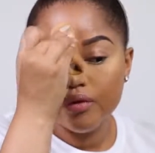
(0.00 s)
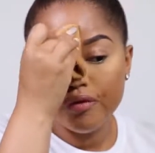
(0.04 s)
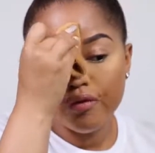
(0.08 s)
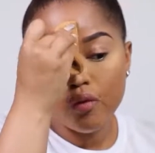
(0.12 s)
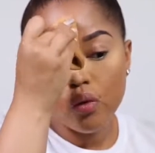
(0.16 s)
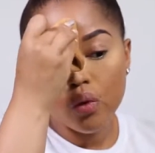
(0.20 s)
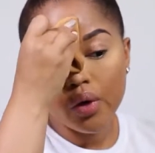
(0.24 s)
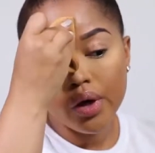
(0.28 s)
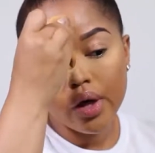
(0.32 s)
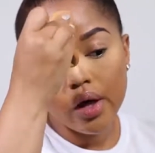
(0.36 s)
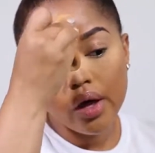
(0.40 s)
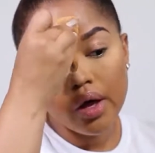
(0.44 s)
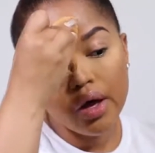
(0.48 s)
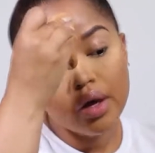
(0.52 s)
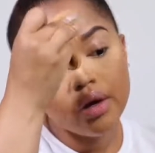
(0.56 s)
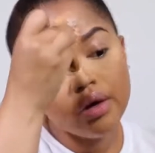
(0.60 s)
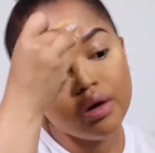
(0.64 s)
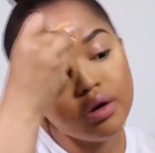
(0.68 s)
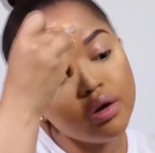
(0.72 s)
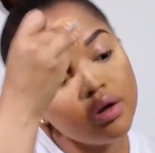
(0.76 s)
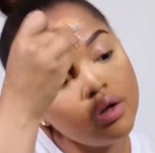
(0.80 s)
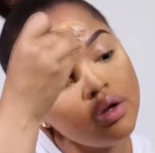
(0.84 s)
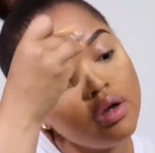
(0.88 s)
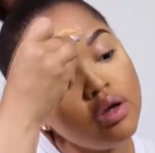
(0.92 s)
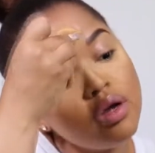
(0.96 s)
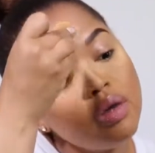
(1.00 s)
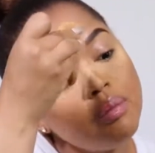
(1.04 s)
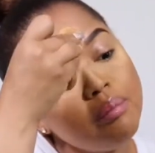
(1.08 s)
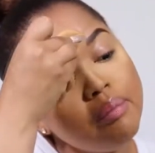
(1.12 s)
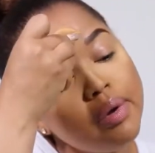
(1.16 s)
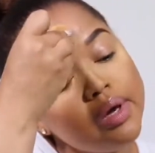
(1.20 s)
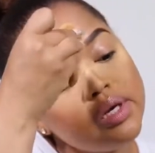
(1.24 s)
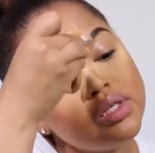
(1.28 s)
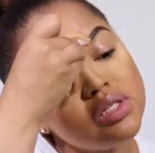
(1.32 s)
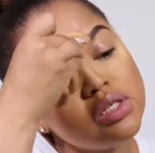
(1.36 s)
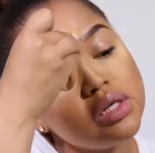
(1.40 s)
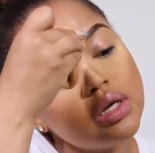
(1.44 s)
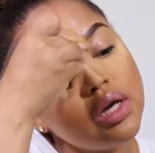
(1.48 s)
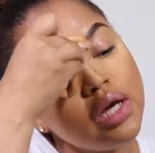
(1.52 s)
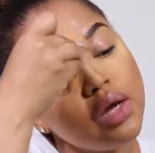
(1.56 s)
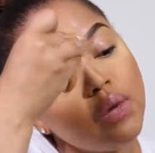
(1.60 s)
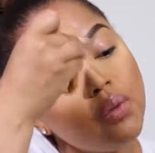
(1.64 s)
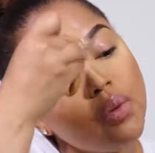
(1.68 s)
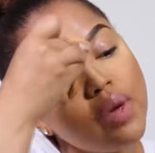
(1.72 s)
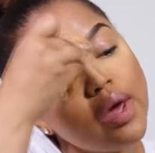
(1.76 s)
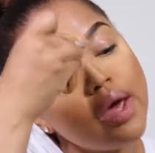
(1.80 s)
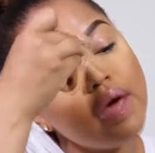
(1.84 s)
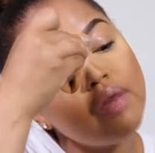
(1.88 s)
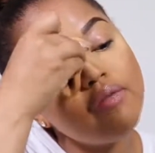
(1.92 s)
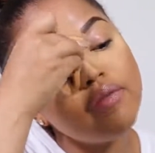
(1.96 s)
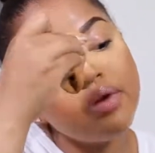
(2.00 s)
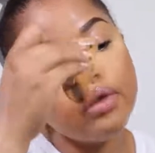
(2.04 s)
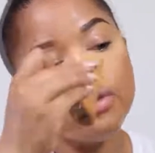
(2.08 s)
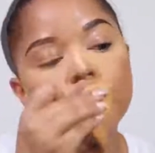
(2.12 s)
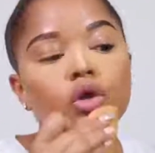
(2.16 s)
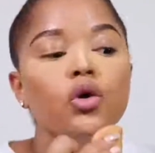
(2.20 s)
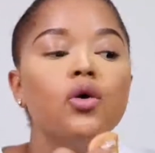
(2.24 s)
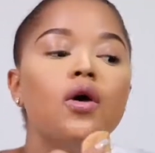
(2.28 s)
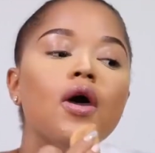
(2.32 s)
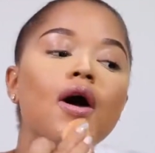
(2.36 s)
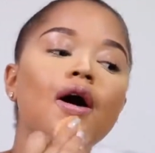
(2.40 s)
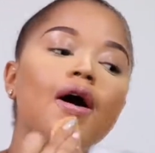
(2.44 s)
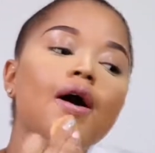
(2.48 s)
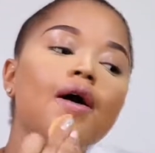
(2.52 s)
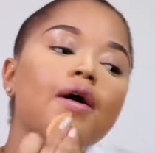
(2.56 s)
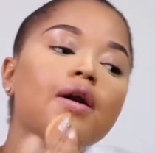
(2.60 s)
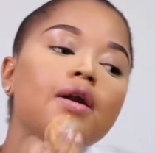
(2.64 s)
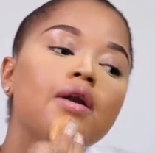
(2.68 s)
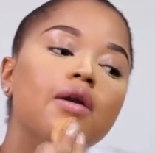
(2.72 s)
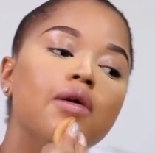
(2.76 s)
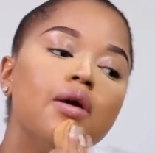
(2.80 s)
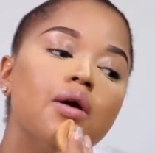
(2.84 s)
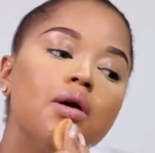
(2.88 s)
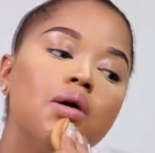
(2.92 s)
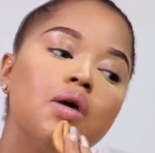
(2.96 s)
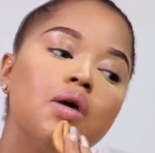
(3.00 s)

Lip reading: forehead, basically wherever you had